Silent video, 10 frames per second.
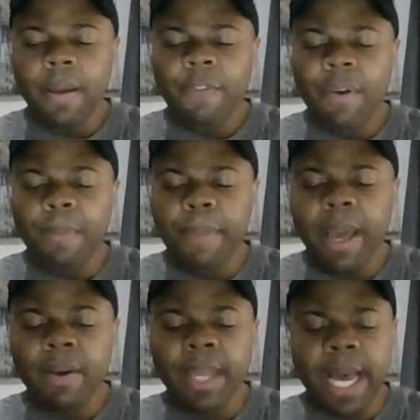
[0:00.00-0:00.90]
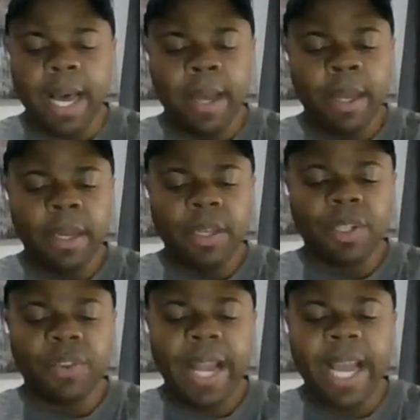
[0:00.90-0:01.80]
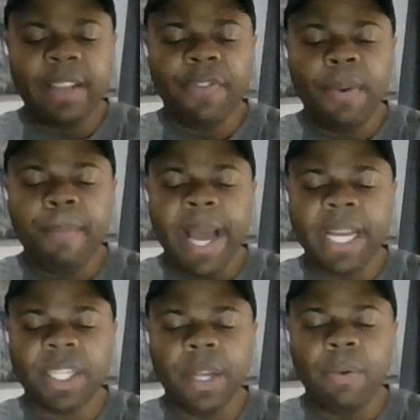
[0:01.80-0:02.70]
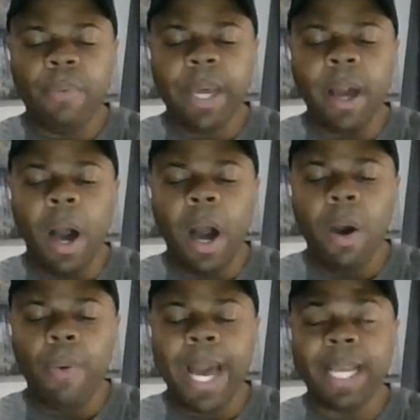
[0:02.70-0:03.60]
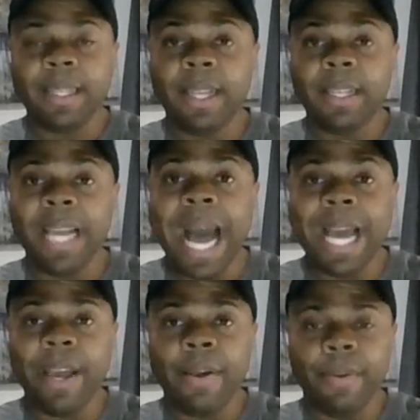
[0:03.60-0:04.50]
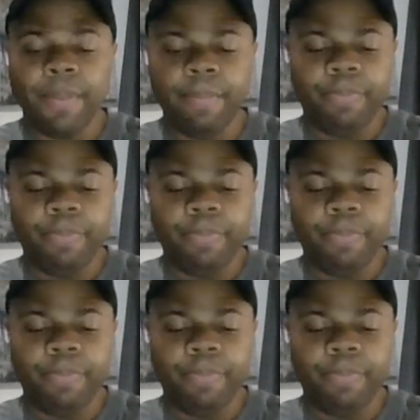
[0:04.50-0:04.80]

familiar transformation we always desired.